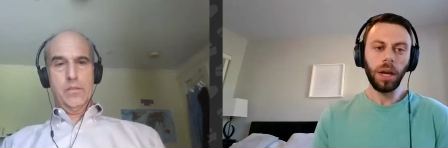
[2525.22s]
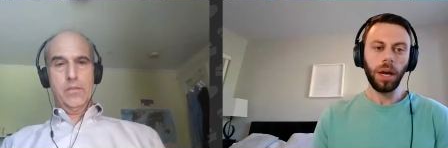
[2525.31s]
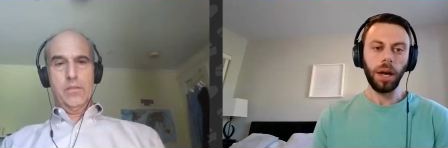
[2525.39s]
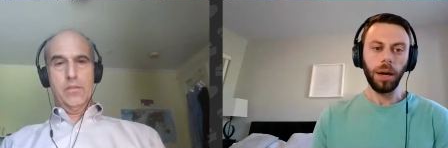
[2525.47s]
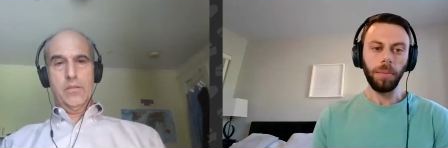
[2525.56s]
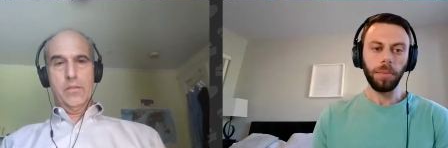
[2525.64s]

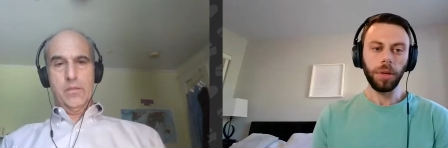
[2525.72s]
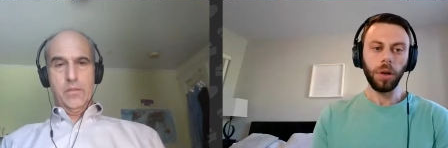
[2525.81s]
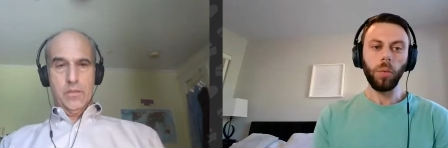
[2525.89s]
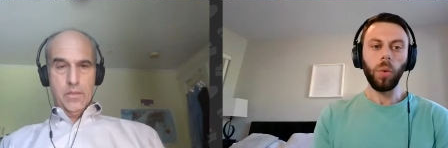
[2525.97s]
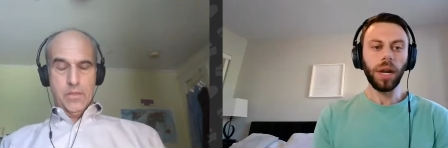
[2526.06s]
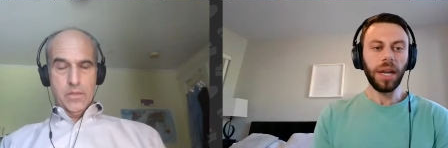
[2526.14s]
Speaker 1: um, you know
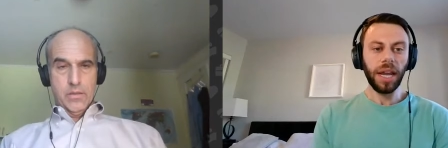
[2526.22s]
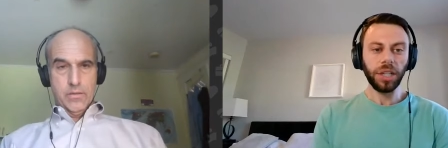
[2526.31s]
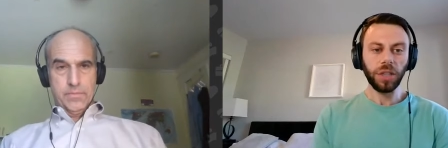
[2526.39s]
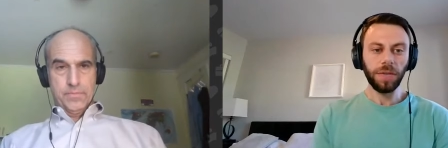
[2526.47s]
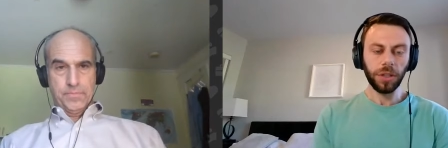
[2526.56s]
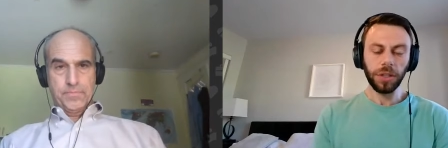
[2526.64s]
one
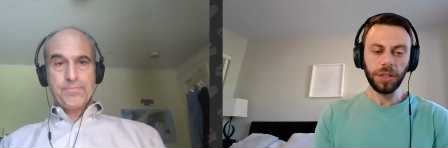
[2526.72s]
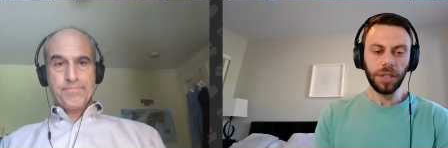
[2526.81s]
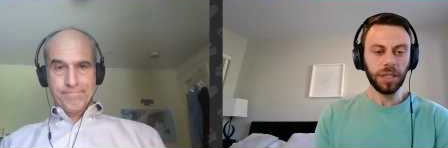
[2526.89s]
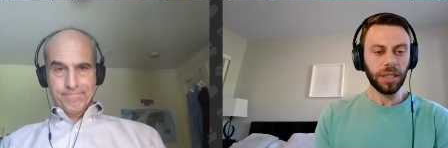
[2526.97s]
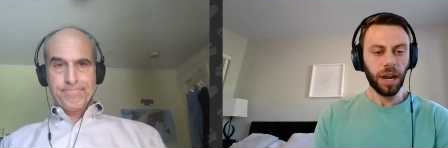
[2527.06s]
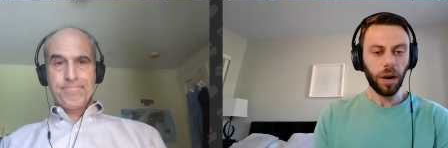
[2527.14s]
nation versus the
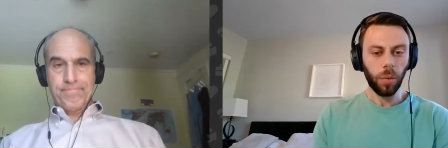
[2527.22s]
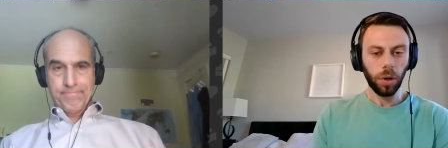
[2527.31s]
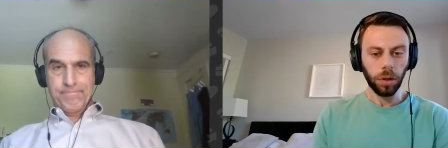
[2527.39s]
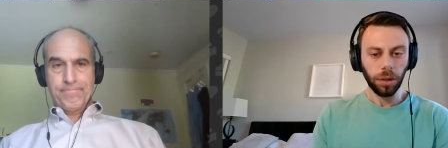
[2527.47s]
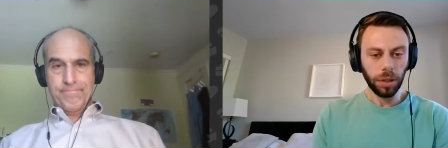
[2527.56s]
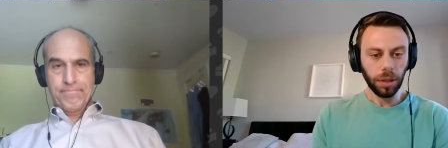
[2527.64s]
entire
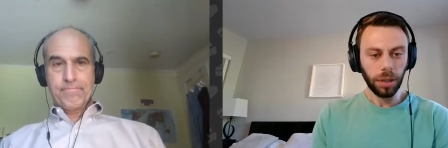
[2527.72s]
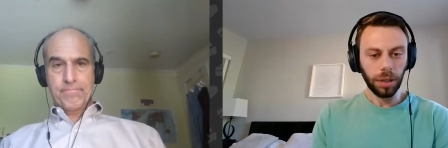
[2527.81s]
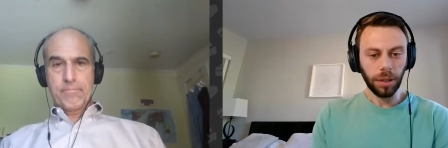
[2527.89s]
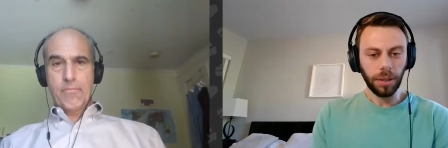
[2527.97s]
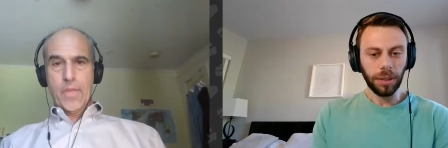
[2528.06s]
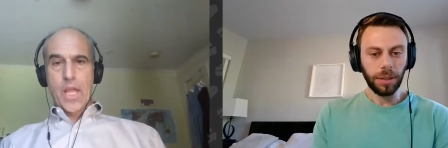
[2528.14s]
world?
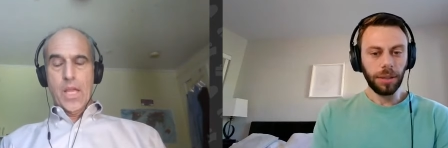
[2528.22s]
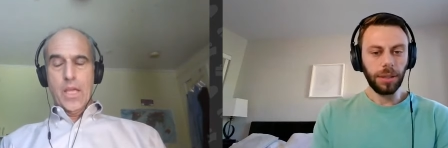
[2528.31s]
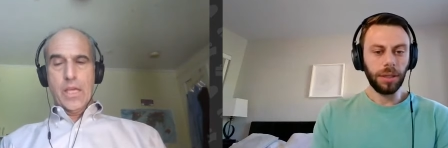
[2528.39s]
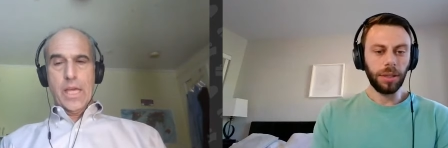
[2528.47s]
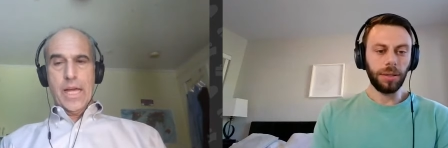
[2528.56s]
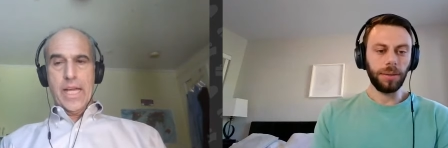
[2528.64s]

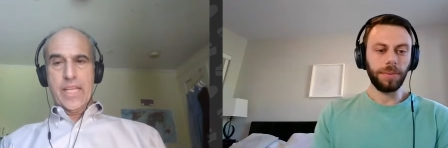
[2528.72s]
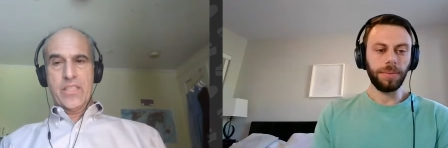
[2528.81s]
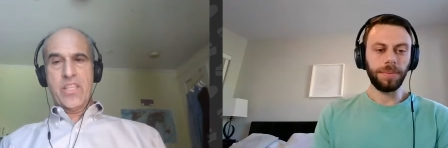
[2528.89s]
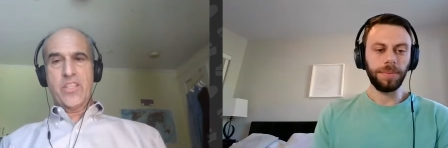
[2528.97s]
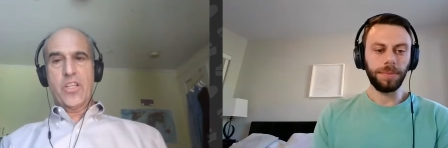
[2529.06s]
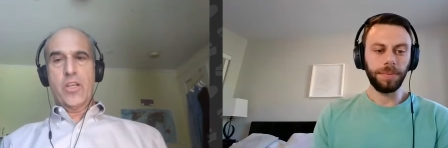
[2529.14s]
Speaker 2: Yeah,
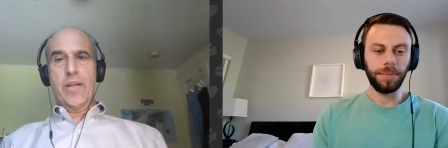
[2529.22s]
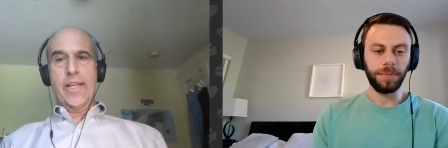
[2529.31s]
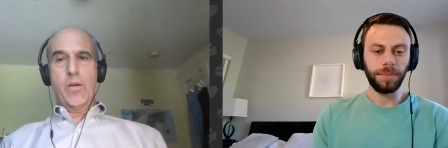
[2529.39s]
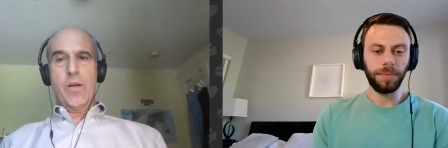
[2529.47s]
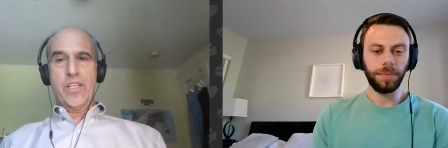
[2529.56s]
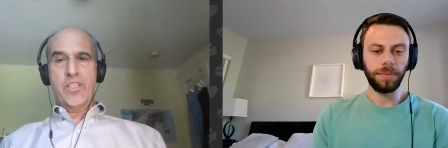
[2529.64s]
it's such a
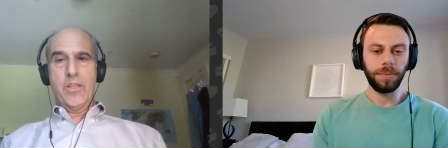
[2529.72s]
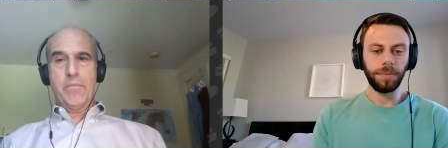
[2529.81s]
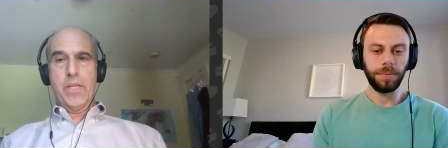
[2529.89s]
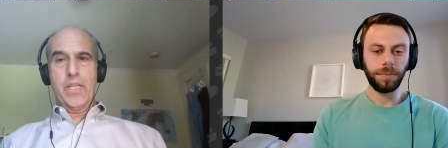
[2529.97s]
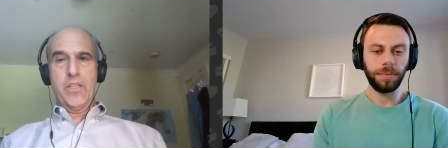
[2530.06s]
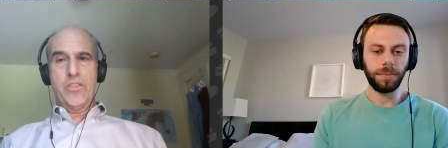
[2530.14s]
great
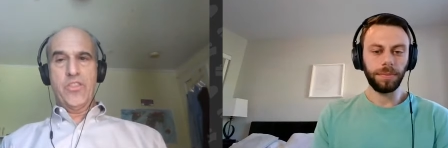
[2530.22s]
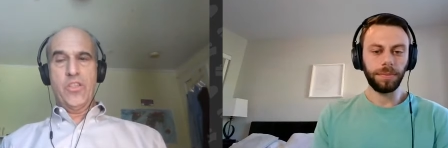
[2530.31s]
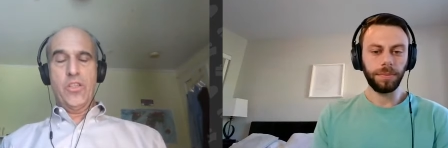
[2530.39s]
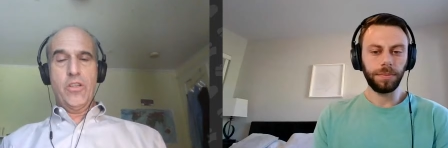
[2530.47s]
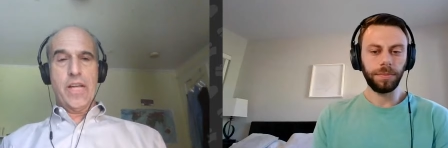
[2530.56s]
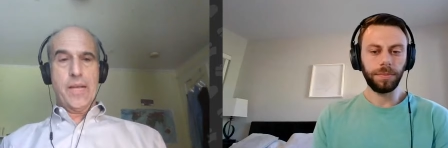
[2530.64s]
question
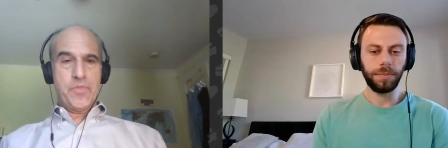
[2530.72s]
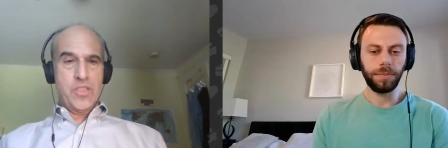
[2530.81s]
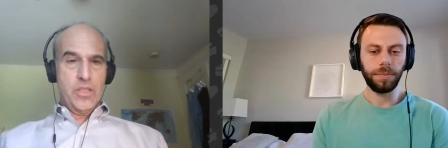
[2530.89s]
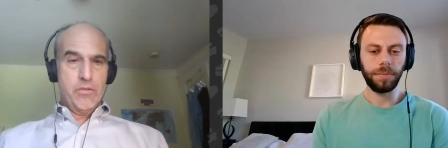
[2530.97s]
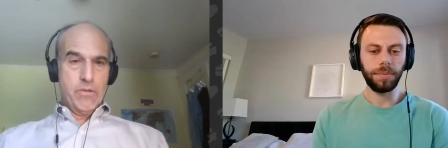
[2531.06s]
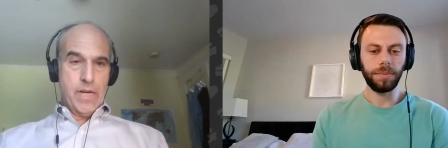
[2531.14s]
because you're
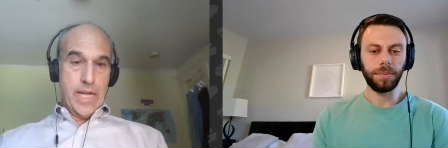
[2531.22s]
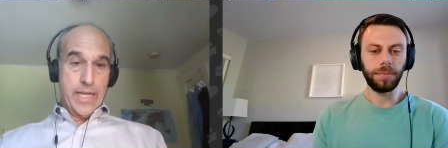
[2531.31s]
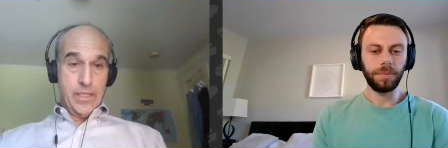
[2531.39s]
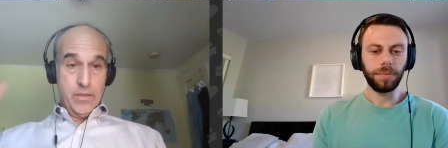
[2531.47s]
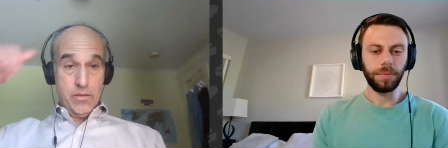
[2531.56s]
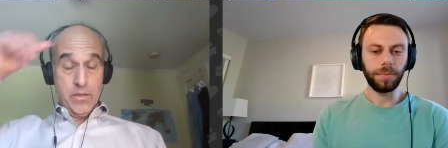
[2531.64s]
absolutely
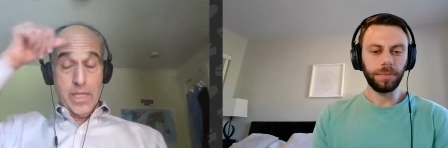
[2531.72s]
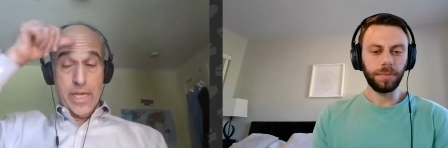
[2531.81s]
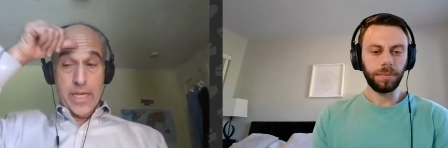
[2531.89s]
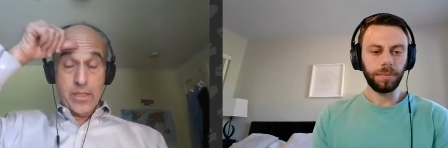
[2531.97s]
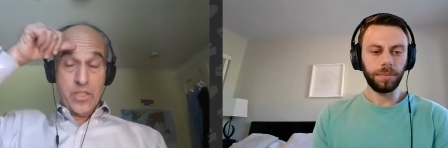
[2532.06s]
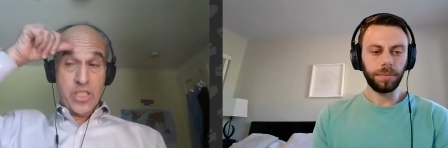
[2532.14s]
right
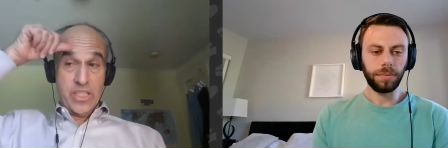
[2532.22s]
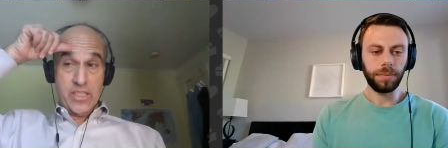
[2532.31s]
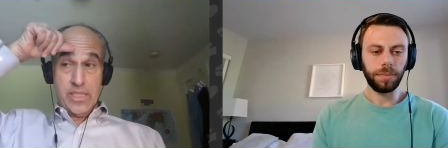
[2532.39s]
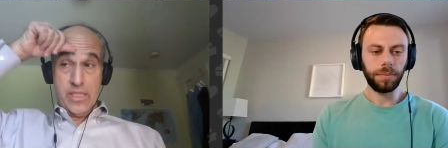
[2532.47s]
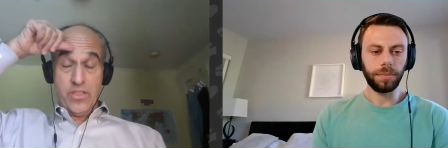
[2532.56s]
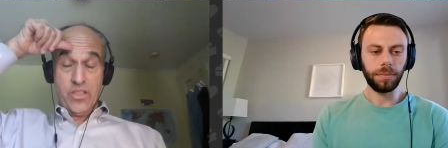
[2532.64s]
that
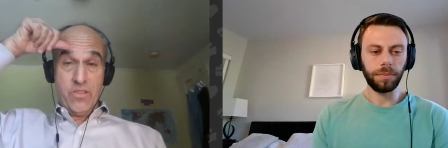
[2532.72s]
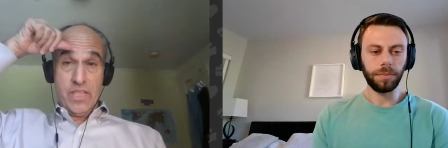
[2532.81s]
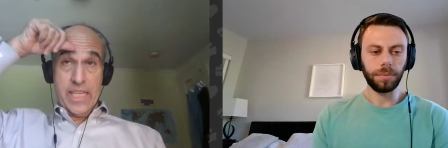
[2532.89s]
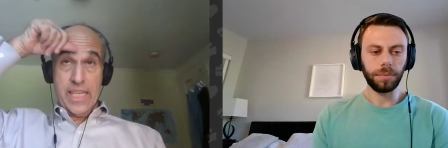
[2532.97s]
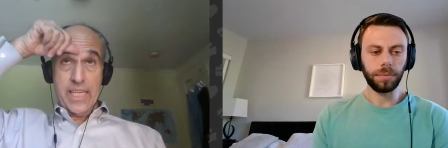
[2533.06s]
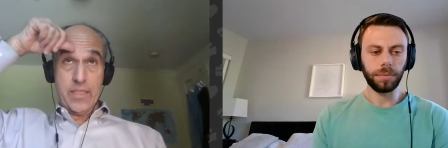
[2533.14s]
just as
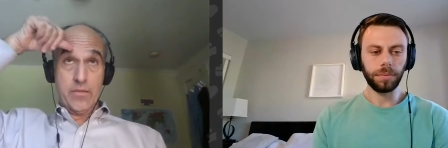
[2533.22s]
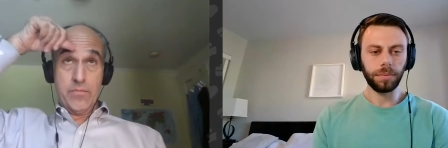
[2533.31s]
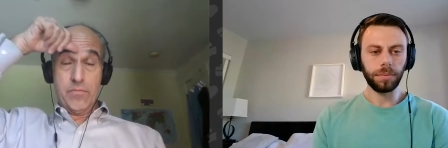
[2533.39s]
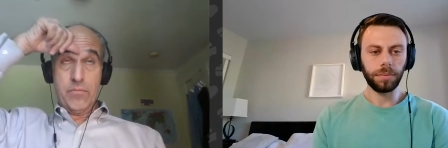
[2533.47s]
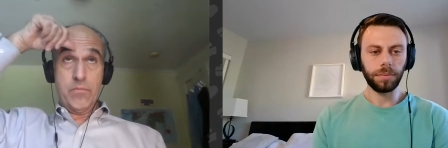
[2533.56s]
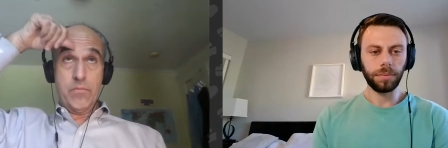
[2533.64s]
you can't